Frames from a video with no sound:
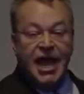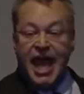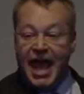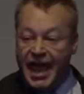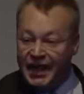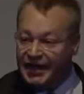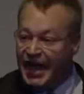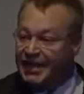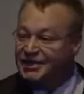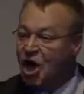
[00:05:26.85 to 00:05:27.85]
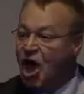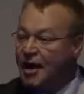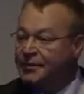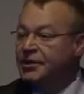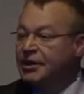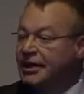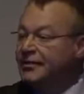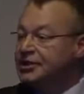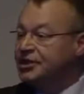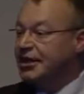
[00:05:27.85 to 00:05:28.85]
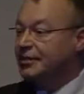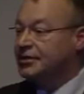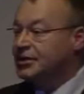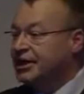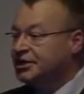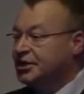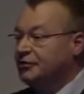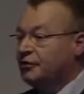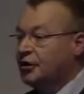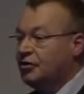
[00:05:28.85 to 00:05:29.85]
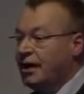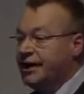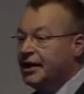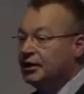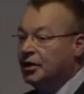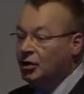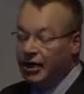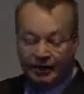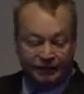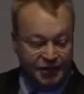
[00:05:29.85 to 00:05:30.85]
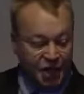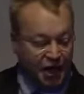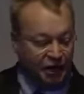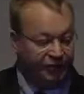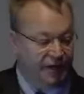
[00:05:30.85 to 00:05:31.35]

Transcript: and it has optical image stabilization for great low-light photography.